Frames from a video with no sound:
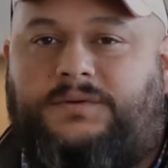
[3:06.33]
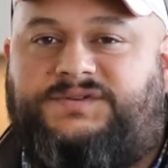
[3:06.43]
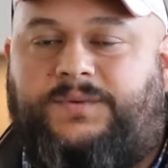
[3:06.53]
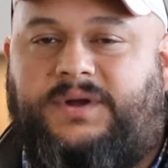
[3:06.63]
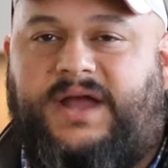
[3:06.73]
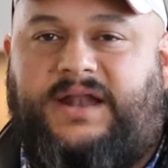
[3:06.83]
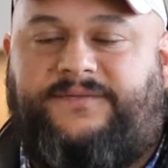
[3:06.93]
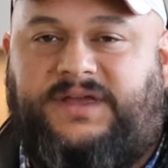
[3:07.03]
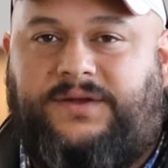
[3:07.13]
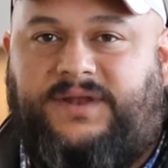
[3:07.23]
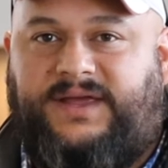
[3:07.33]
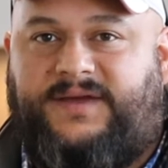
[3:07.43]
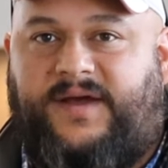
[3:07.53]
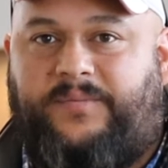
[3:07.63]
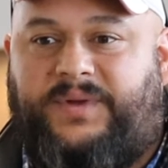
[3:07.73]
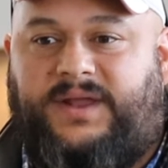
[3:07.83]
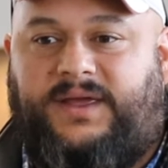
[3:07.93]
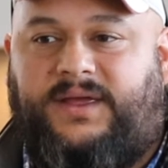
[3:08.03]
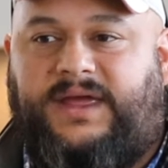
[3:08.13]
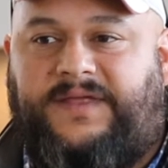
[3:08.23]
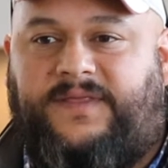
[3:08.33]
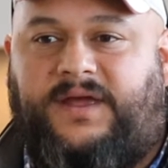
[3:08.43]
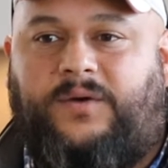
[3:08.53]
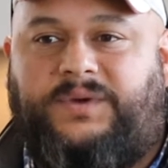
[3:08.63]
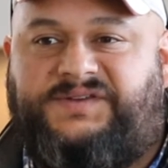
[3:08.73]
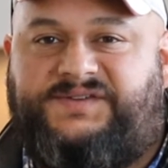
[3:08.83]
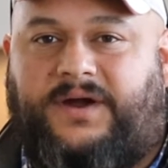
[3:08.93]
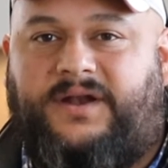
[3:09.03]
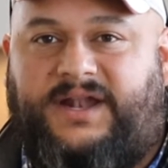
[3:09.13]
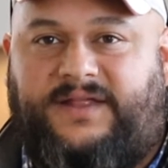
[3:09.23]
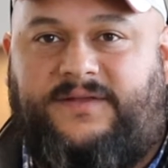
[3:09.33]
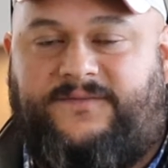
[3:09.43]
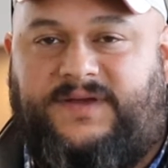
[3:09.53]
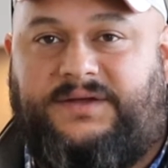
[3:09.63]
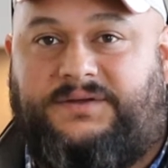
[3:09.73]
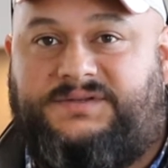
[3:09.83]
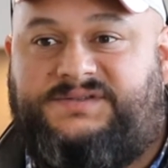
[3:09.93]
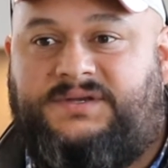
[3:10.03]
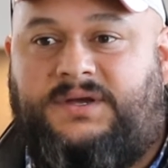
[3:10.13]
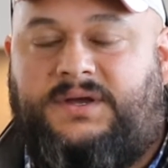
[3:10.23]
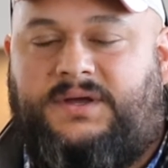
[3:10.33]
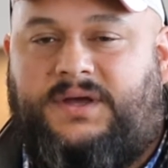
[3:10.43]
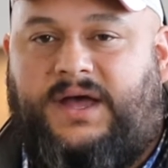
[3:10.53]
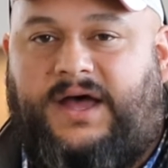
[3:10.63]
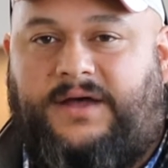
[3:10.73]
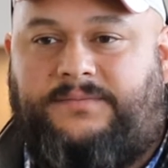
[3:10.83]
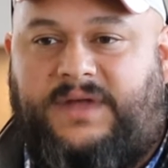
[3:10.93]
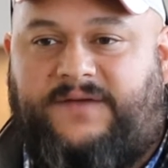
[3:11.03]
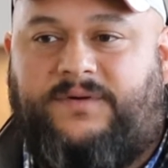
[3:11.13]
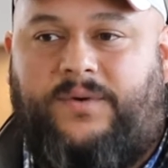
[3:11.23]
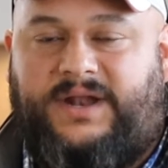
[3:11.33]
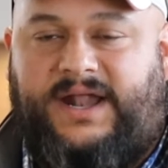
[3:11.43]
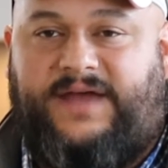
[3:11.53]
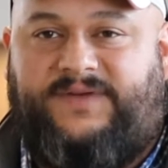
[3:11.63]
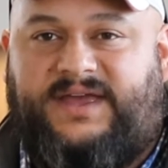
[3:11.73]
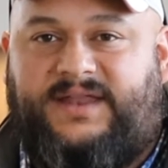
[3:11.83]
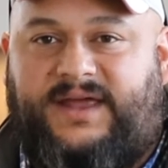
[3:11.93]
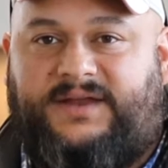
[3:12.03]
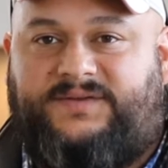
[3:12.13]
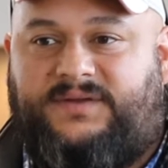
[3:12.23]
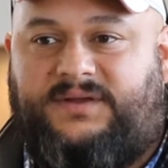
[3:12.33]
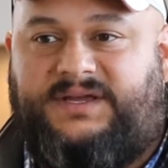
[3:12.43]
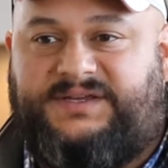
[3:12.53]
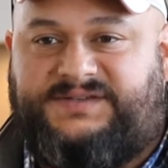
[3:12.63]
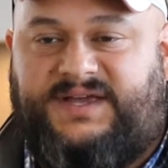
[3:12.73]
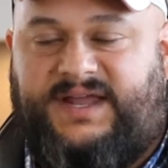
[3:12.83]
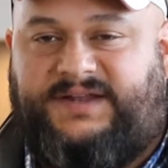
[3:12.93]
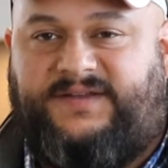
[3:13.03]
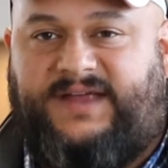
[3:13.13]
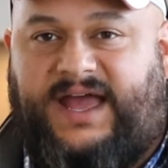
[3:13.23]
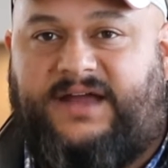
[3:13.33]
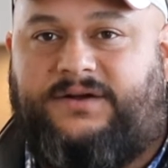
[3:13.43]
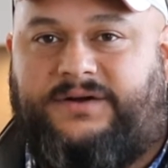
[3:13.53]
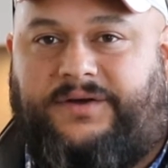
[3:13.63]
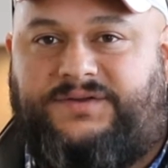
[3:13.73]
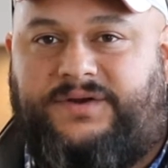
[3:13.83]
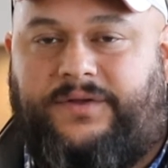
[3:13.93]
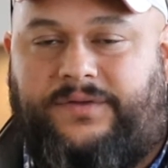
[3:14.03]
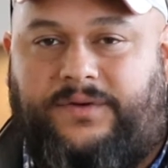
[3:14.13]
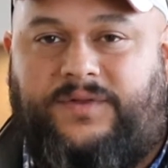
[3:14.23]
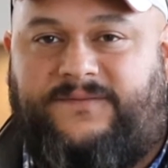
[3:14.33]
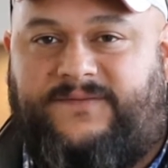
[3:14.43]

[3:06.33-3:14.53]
So we're kind of a unique company in that we started in the fields. Everyone at HeavyConnect is connected to agriculture through the